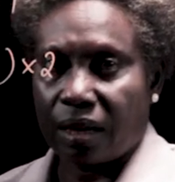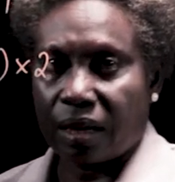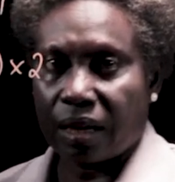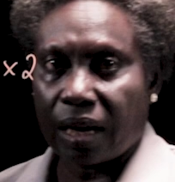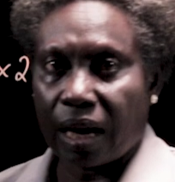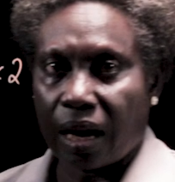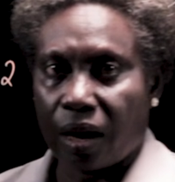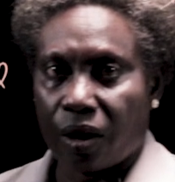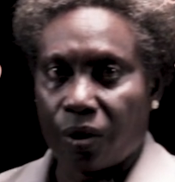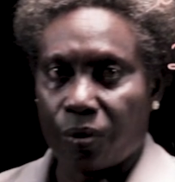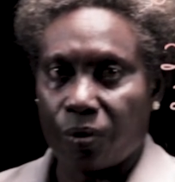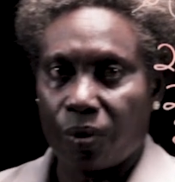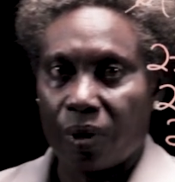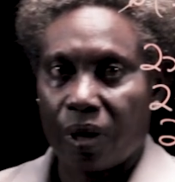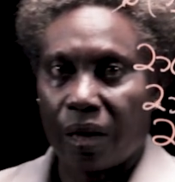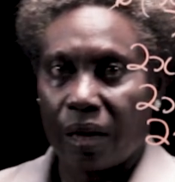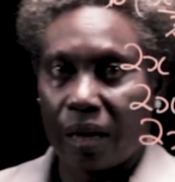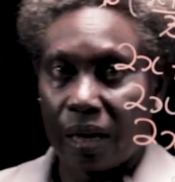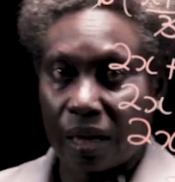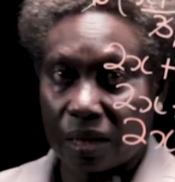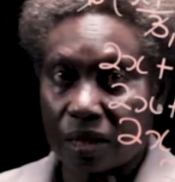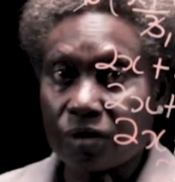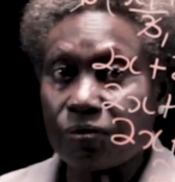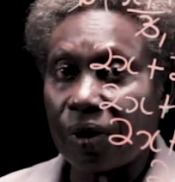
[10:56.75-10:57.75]
Now,
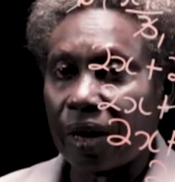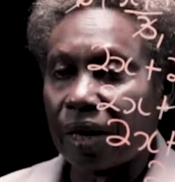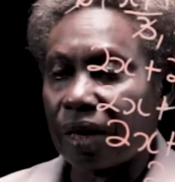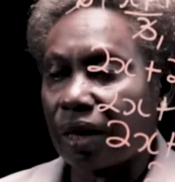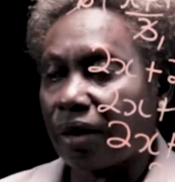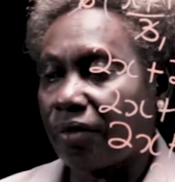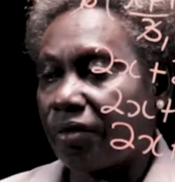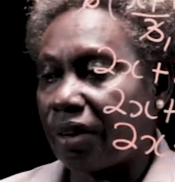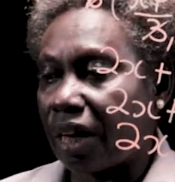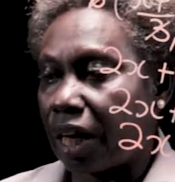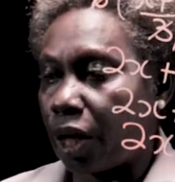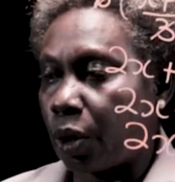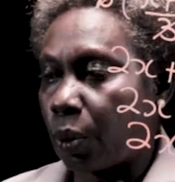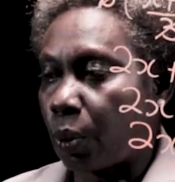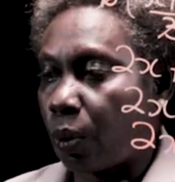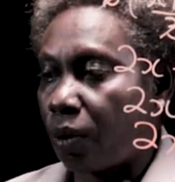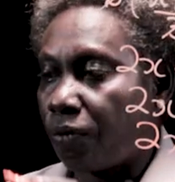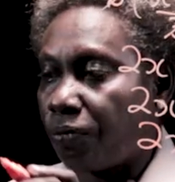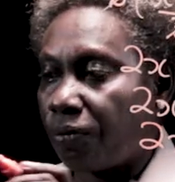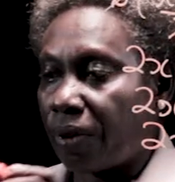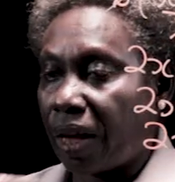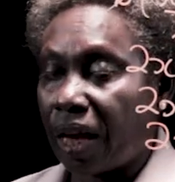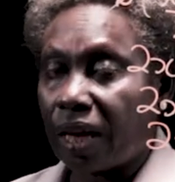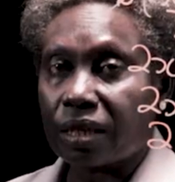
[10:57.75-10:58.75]
let's find the value
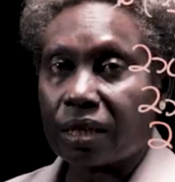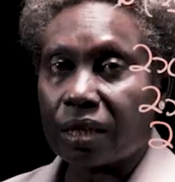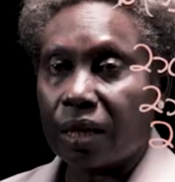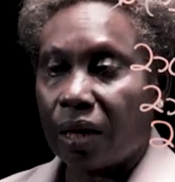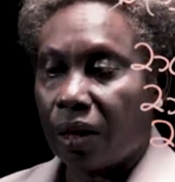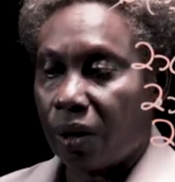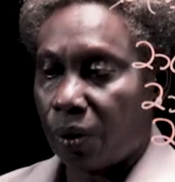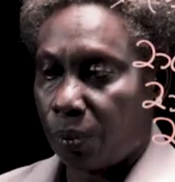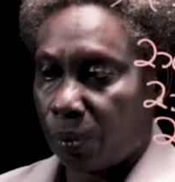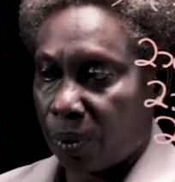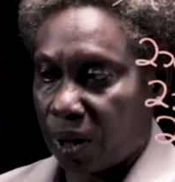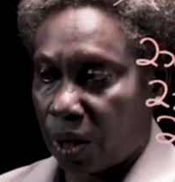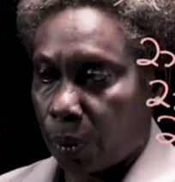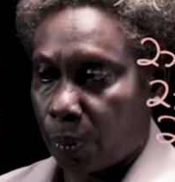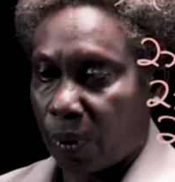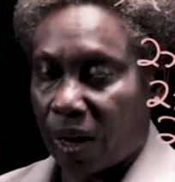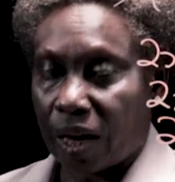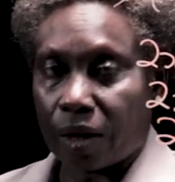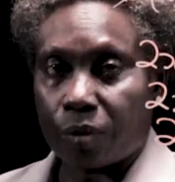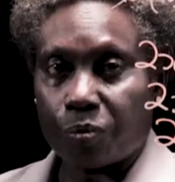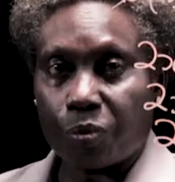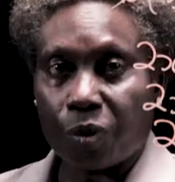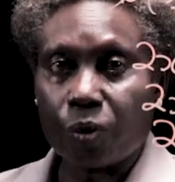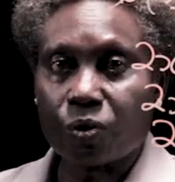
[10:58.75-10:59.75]
of x. We
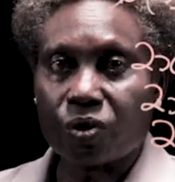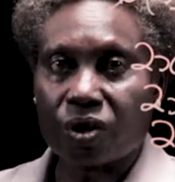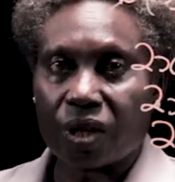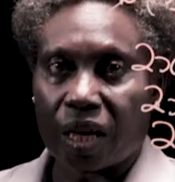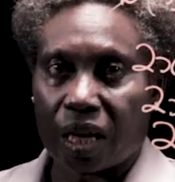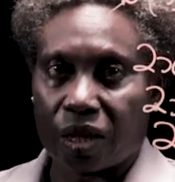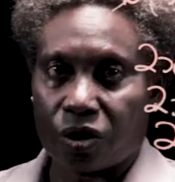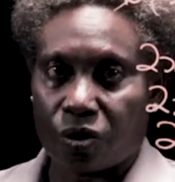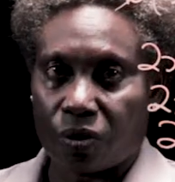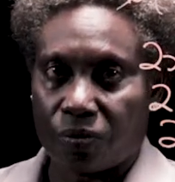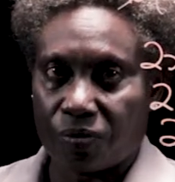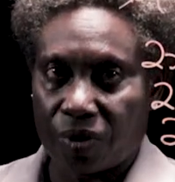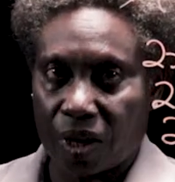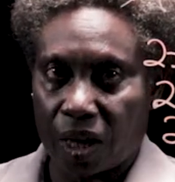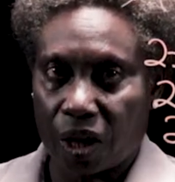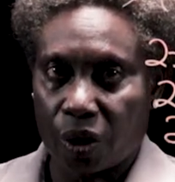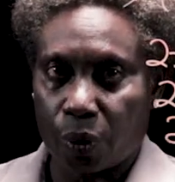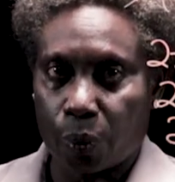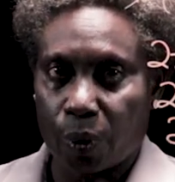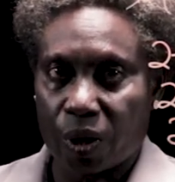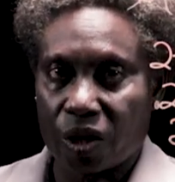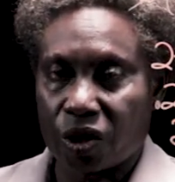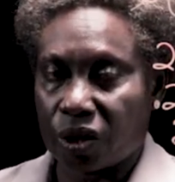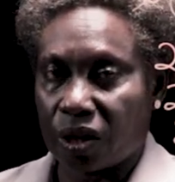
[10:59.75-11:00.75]
divide both sides of the
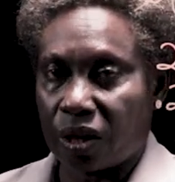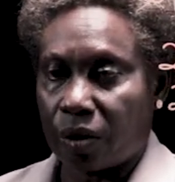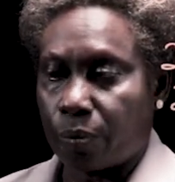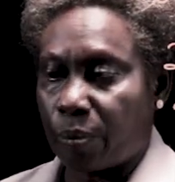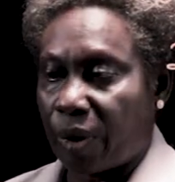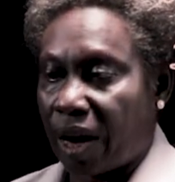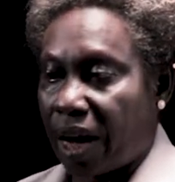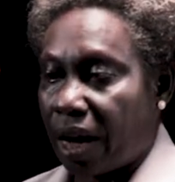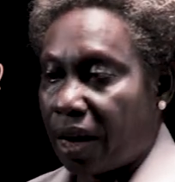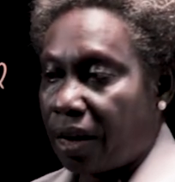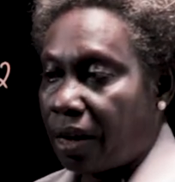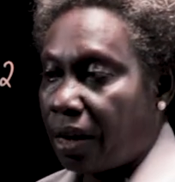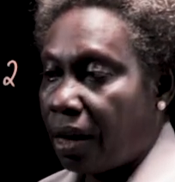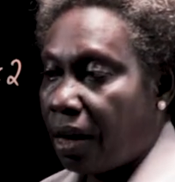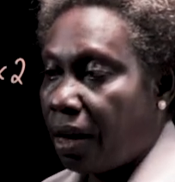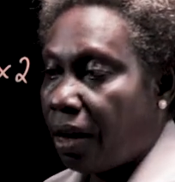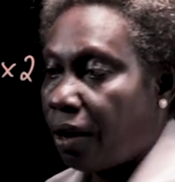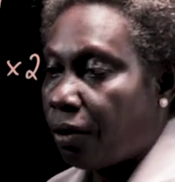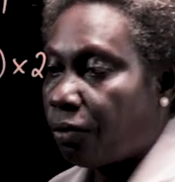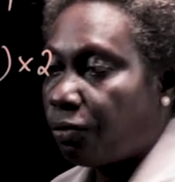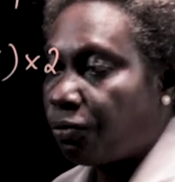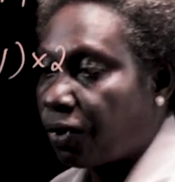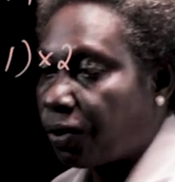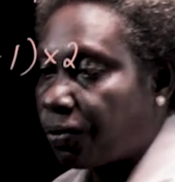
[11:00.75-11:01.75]
equation by
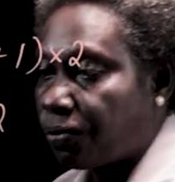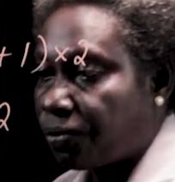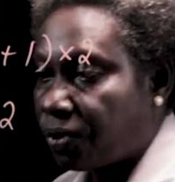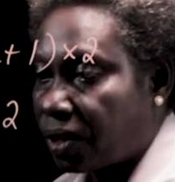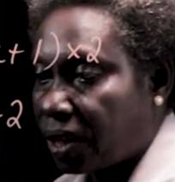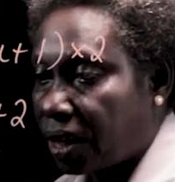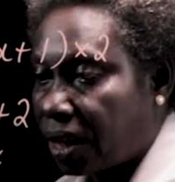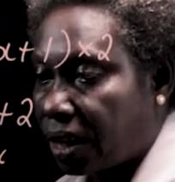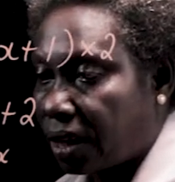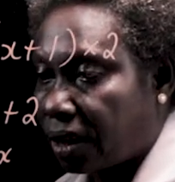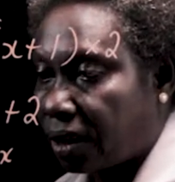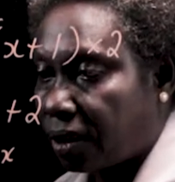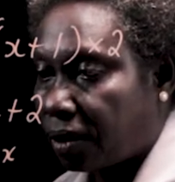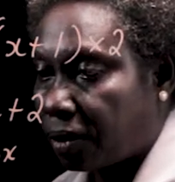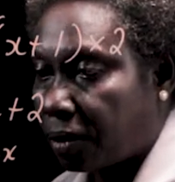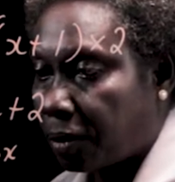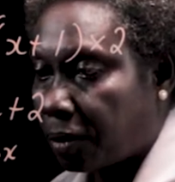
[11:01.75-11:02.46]
15.